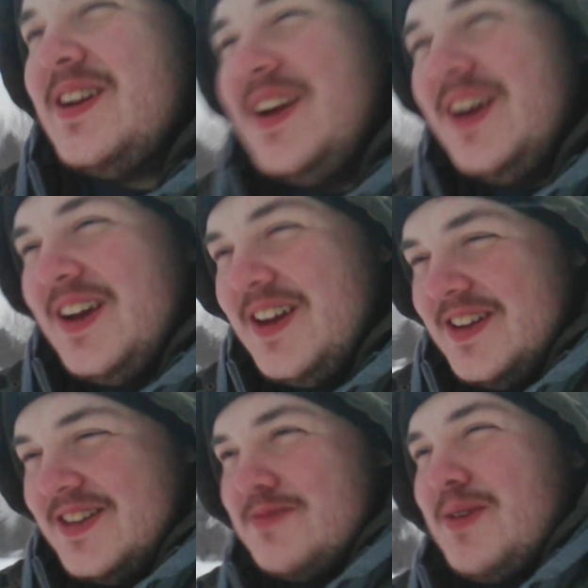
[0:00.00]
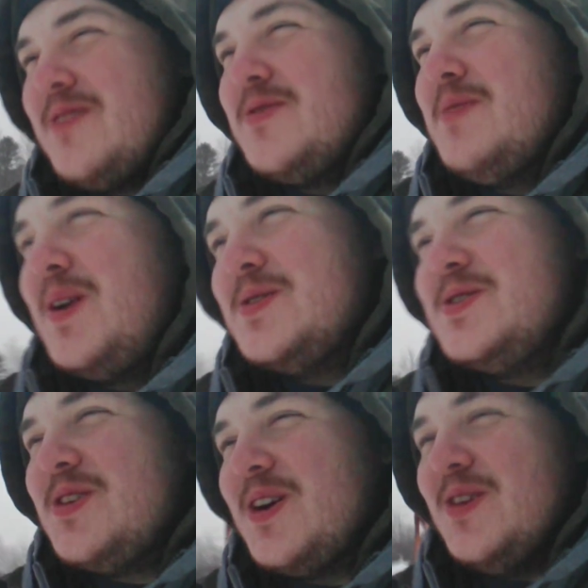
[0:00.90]
Oh, this is Mad
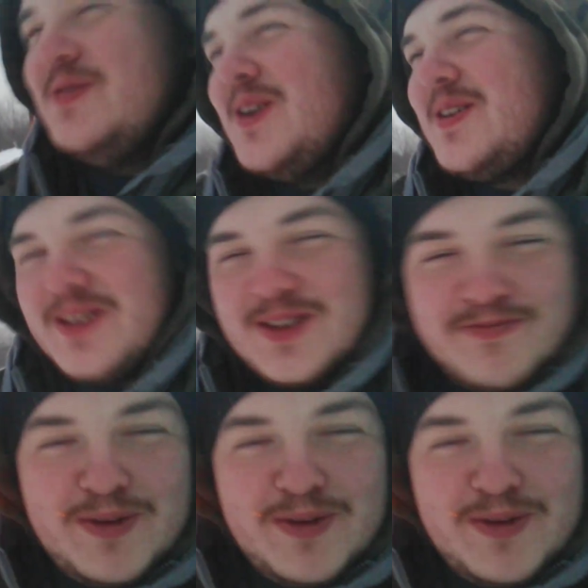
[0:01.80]
Vermonter's truck over here.